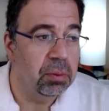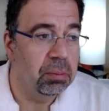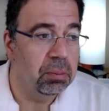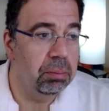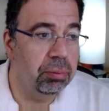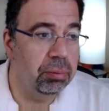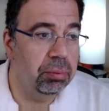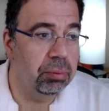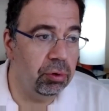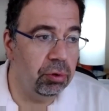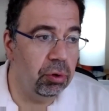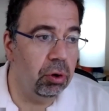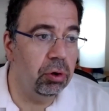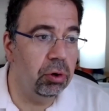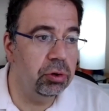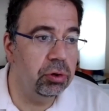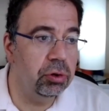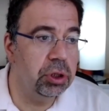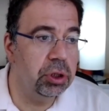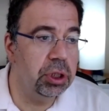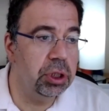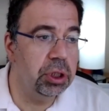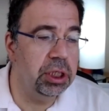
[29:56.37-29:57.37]

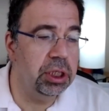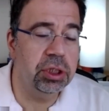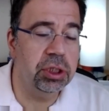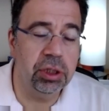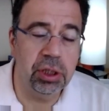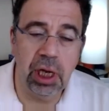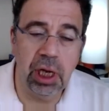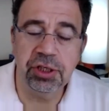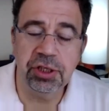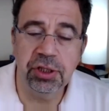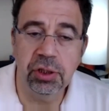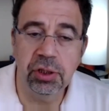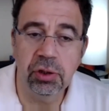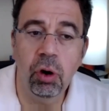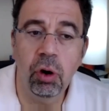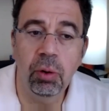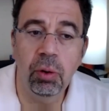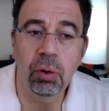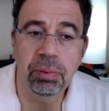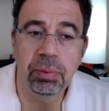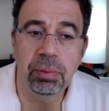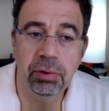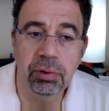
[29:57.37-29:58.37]
broad international
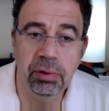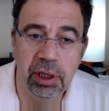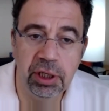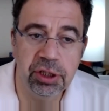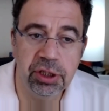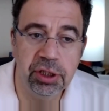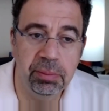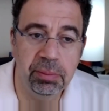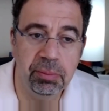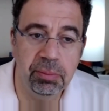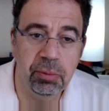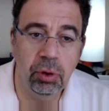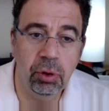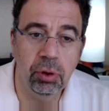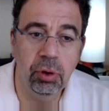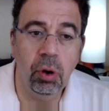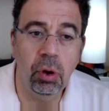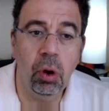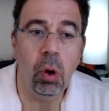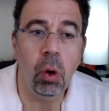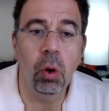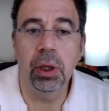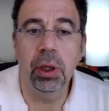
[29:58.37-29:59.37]
cooperation among
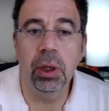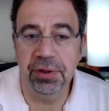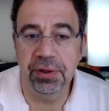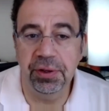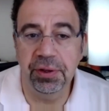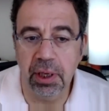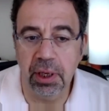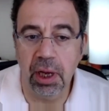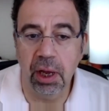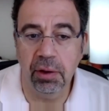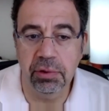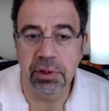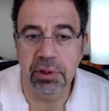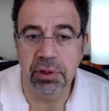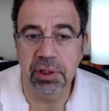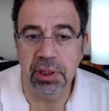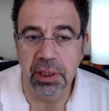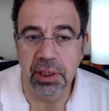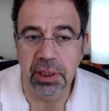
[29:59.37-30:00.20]
all other countries,